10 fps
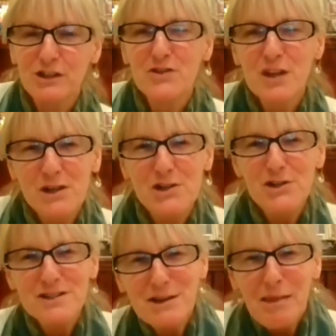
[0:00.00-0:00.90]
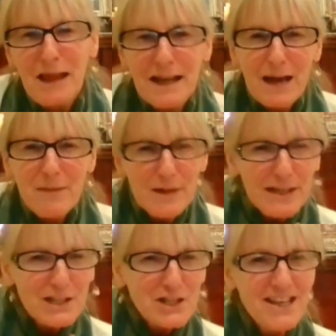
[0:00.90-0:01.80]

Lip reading: You know, someone you just don't like that much,